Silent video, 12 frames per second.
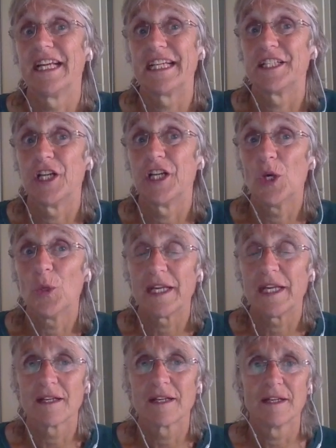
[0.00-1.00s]
knowing.
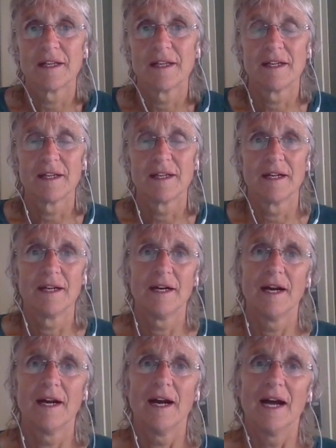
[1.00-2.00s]

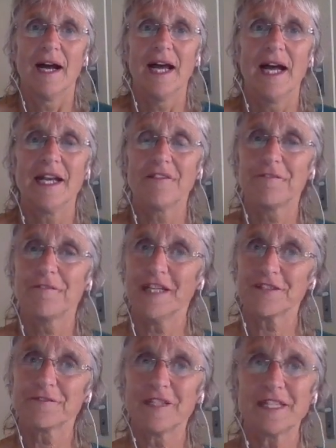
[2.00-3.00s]
And it felt
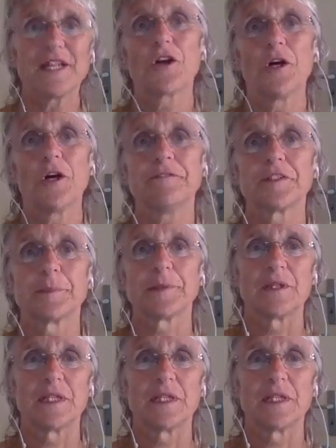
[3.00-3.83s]
very comfortable,